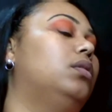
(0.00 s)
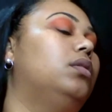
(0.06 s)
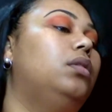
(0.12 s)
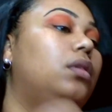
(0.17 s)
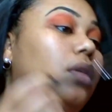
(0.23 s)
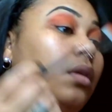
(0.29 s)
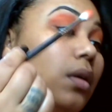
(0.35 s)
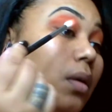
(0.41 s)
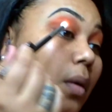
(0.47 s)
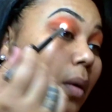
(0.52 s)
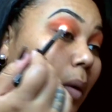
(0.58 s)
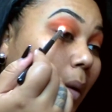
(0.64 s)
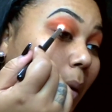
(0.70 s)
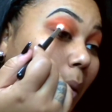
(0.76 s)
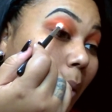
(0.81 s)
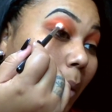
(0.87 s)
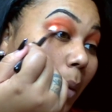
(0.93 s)
my
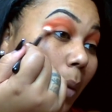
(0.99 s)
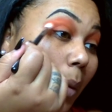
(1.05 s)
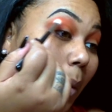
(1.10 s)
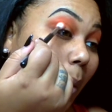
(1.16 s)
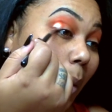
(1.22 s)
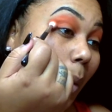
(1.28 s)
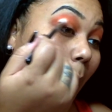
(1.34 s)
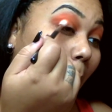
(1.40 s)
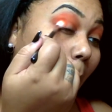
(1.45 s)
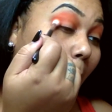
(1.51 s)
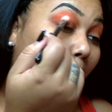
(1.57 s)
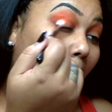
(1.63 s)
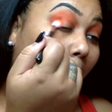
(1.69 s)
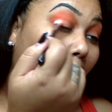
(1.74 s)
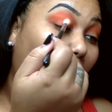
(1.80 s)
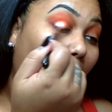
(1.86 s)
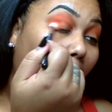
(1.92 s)
lid,
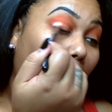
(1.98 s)
but